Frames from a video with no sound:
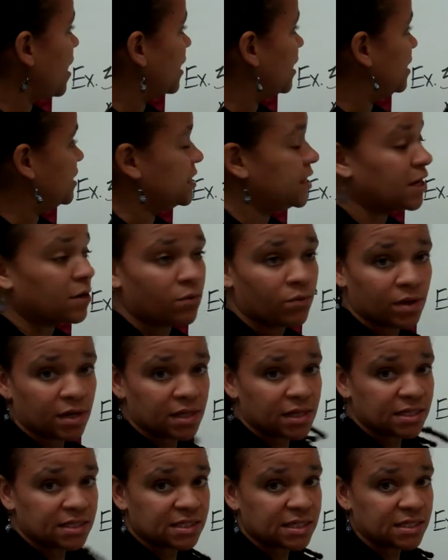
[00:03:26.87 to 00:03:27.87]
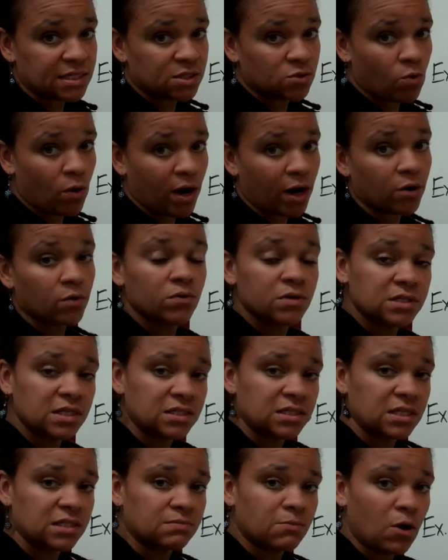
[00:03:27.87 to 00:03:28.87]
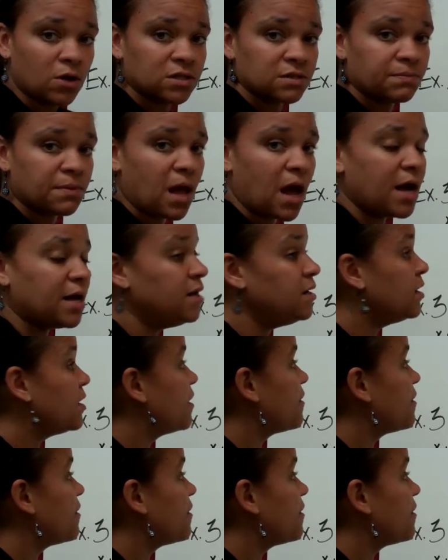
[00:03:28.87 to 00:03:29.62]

I need to get rid of the C squared. Well, since it's multiplied,